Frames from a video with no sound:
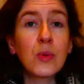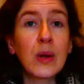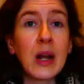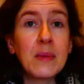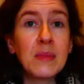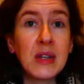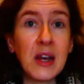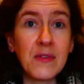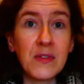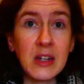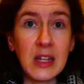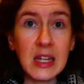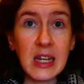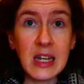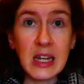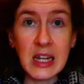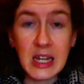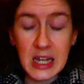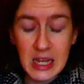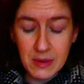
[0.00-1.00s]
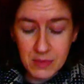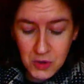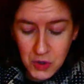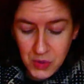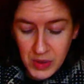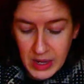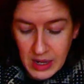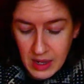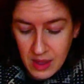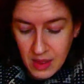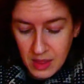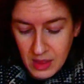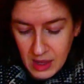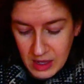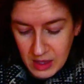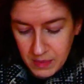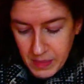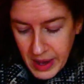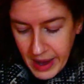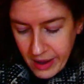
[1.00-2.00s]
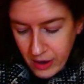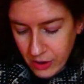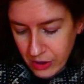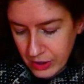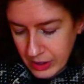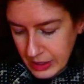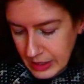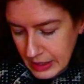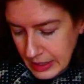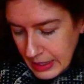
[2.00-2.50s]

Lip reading: I'm definitely going to keep doing this pattern.